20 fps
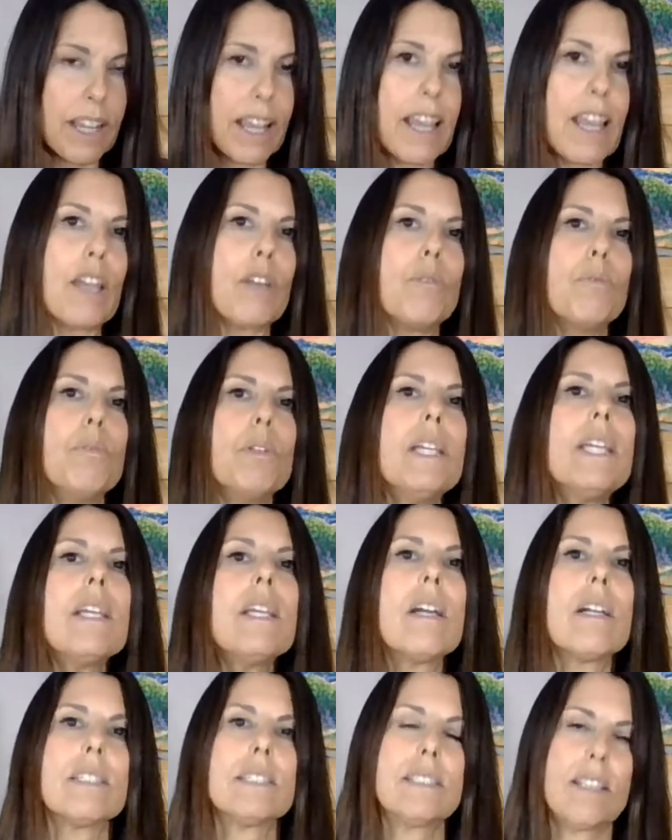And
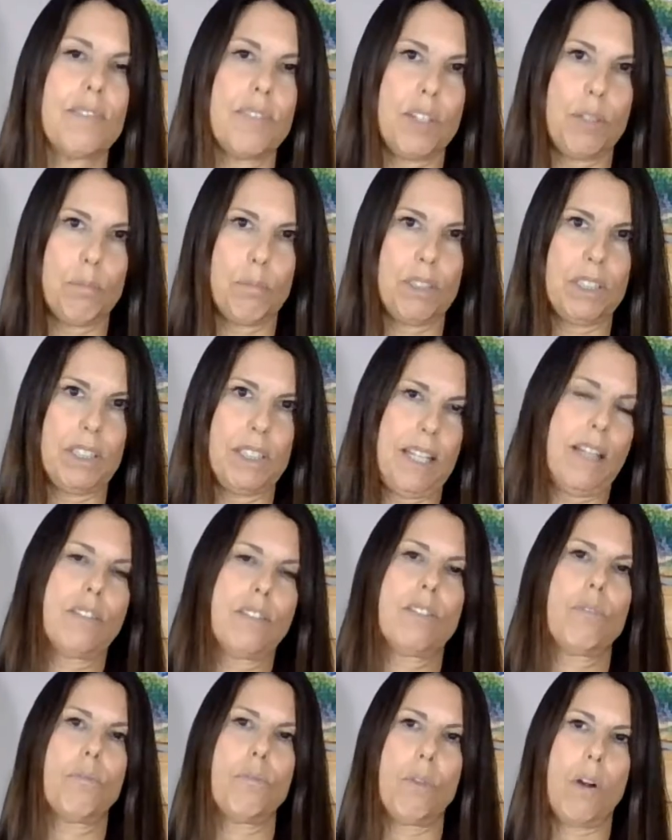we are
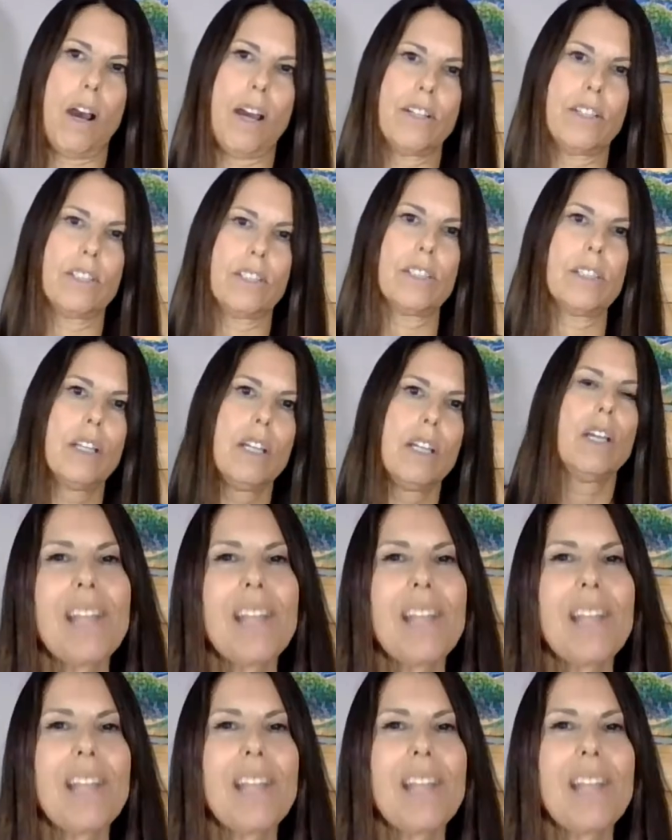70% water.